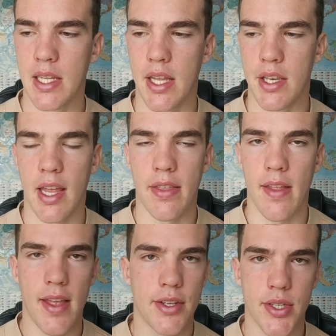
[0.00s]
And
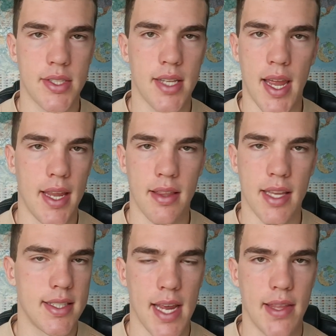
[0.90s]
then
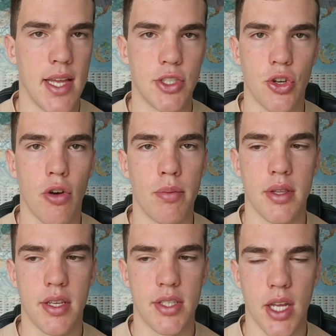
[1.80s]
they say their job,
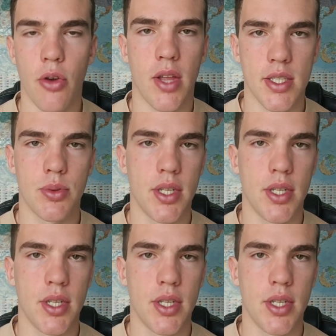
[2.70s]
and they say, oh, that's